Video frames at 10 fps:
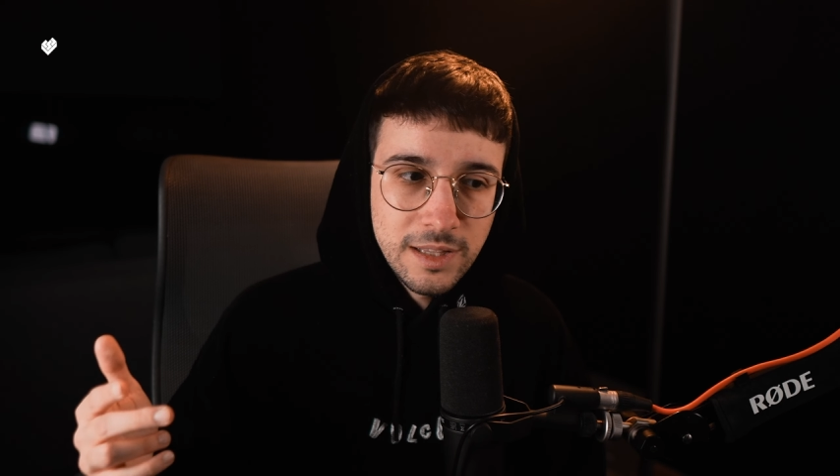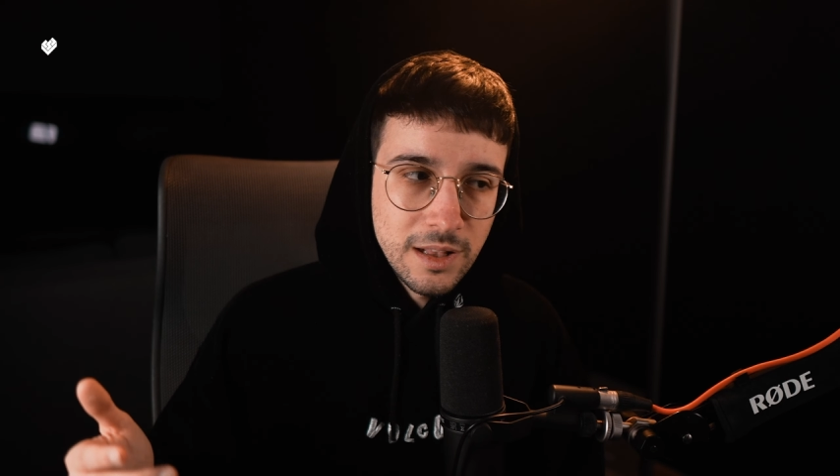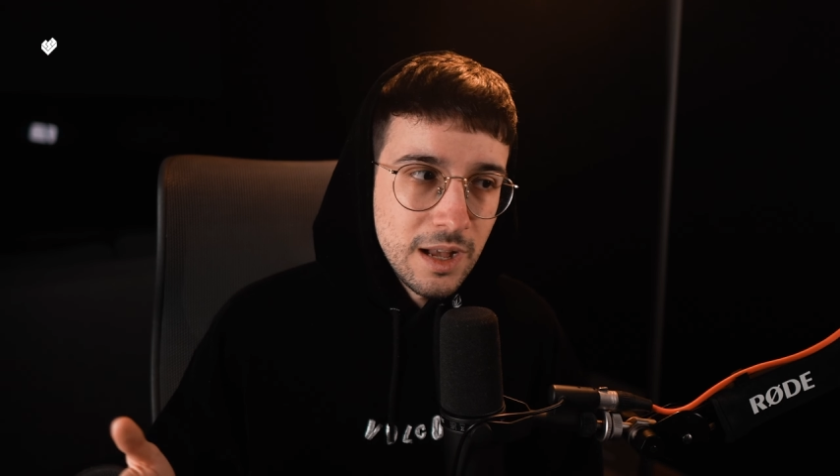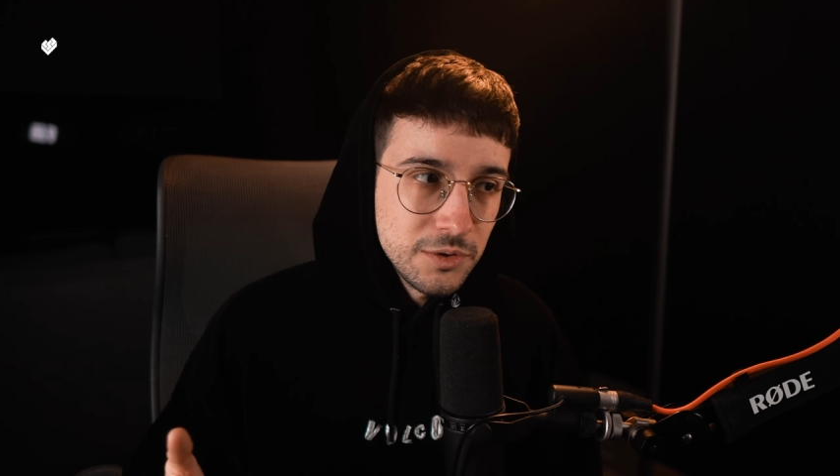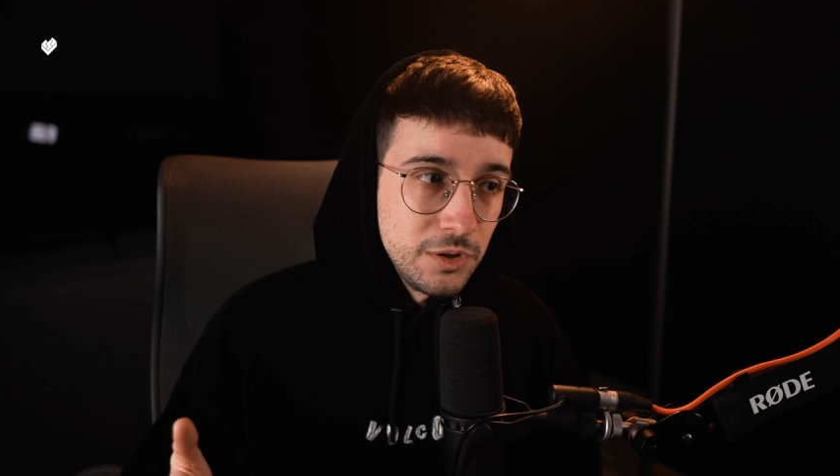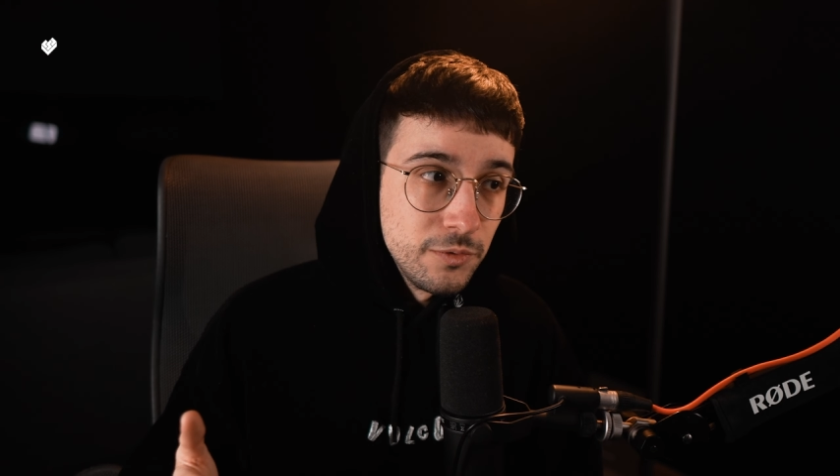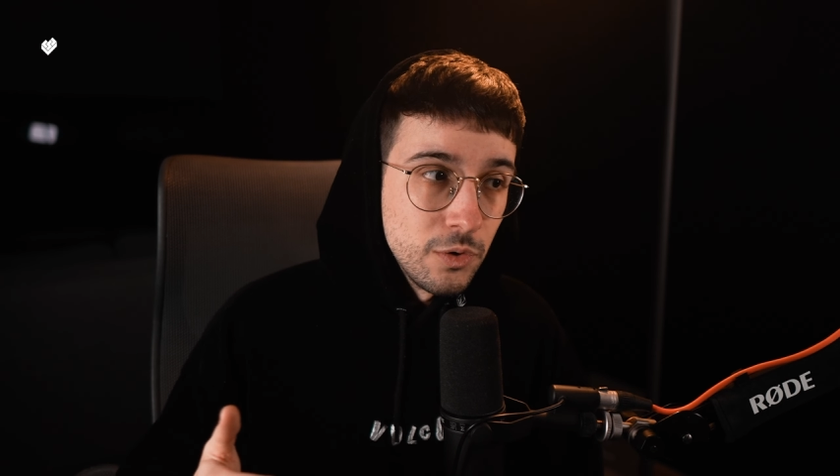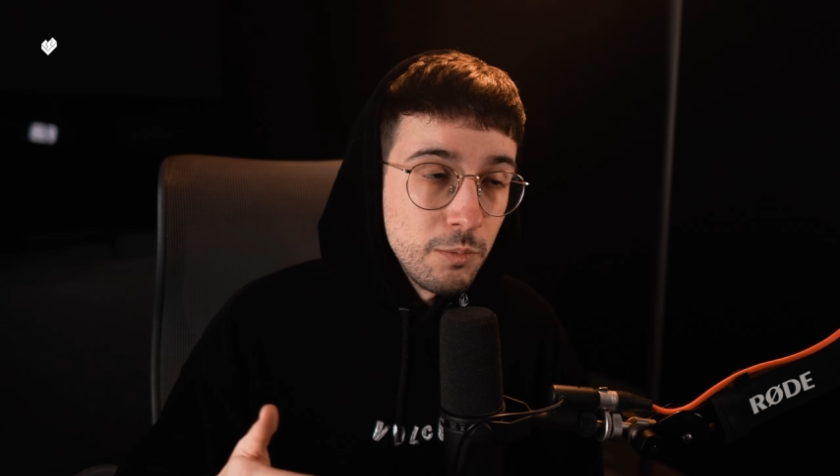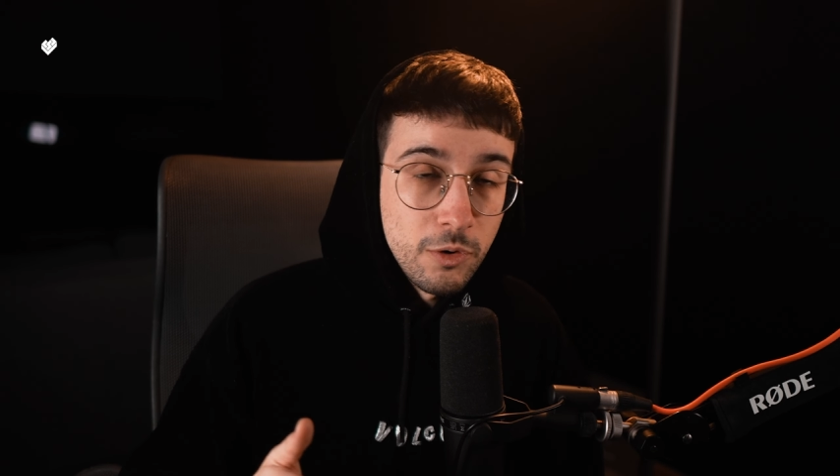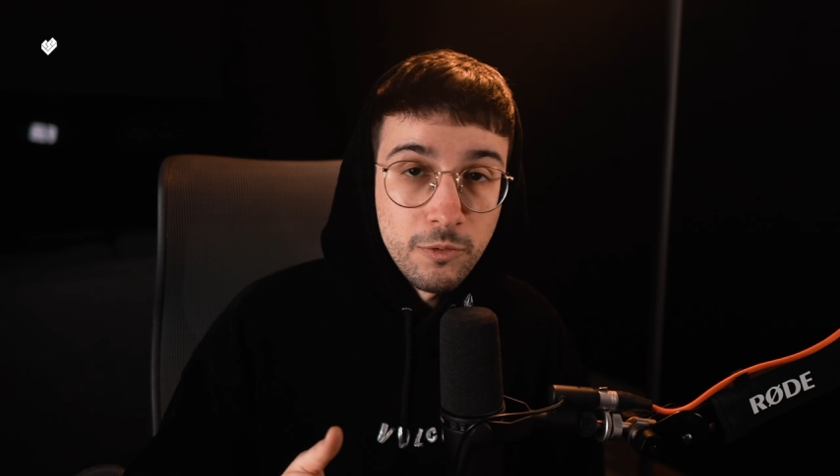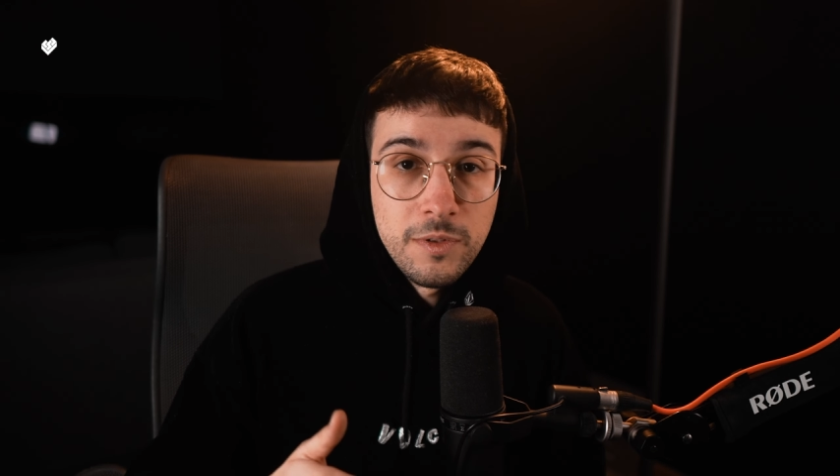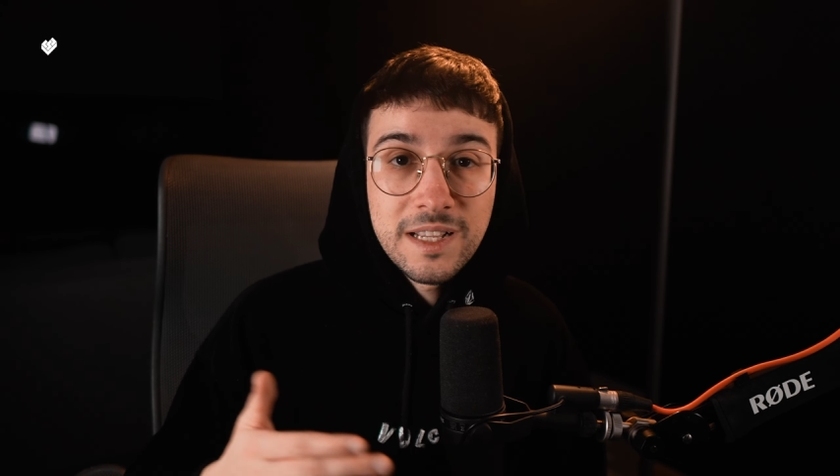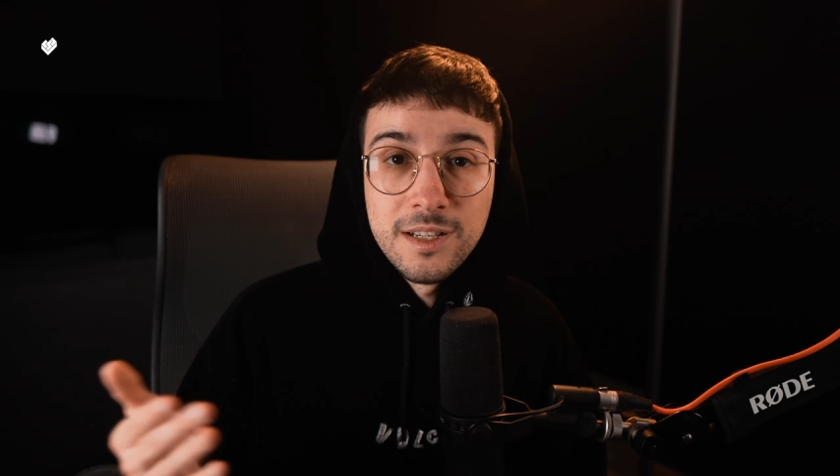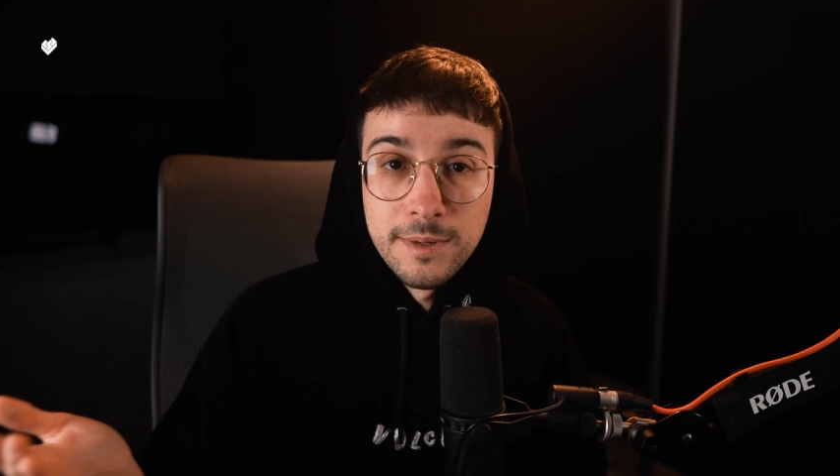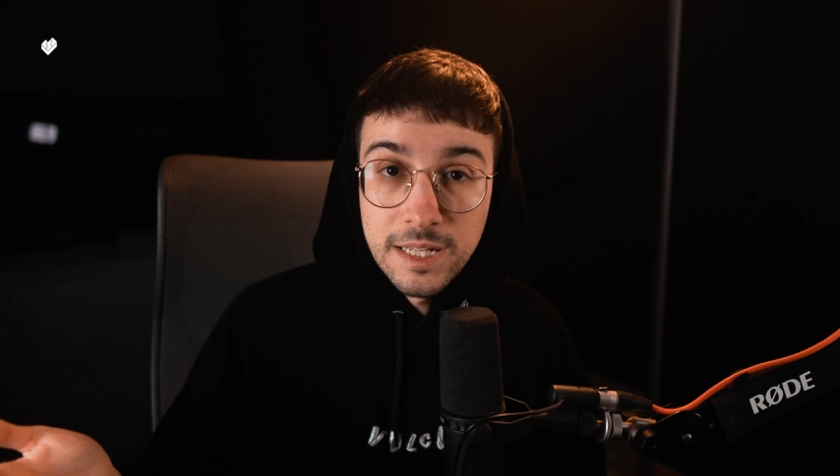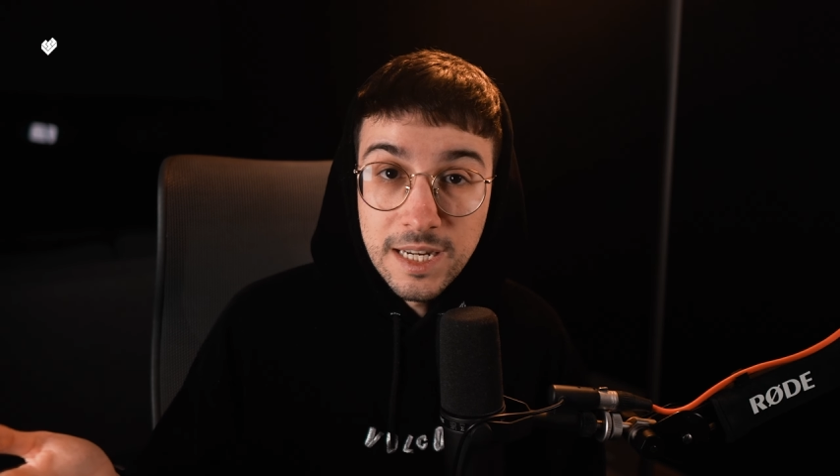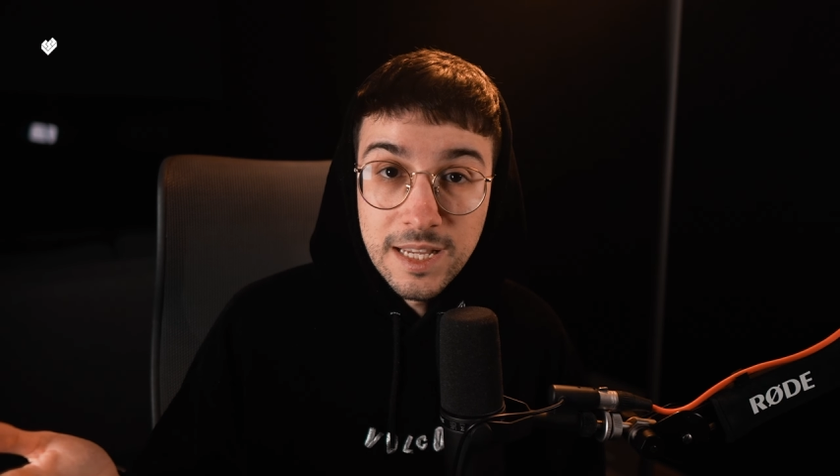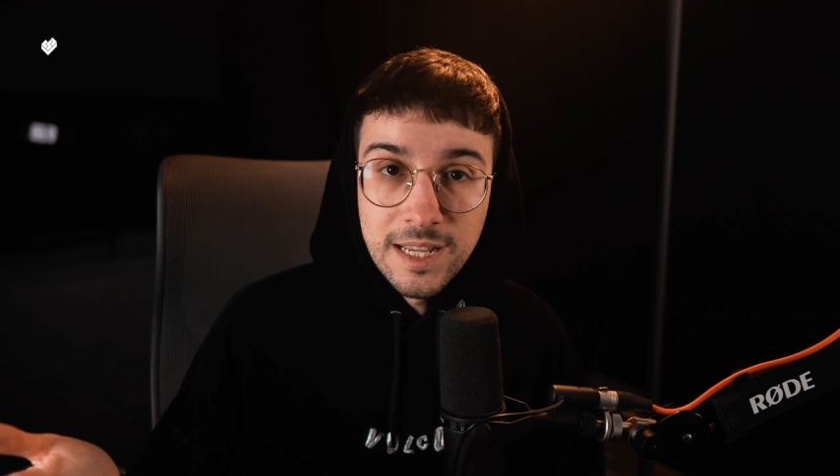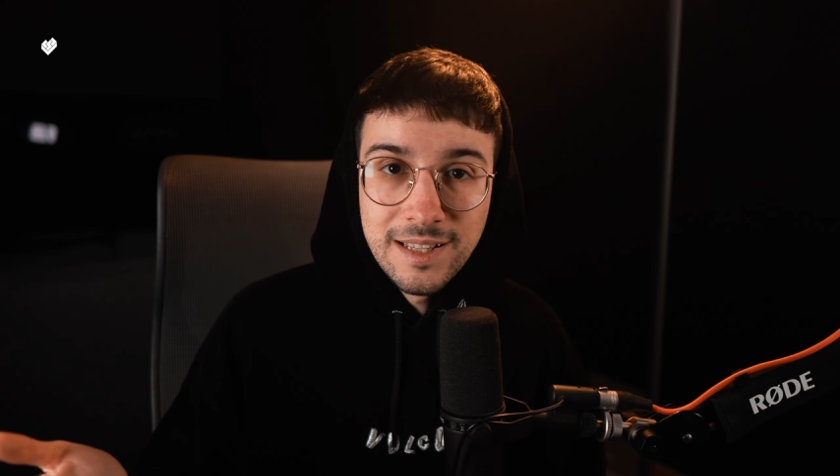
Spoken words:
it allows you for more flexibility.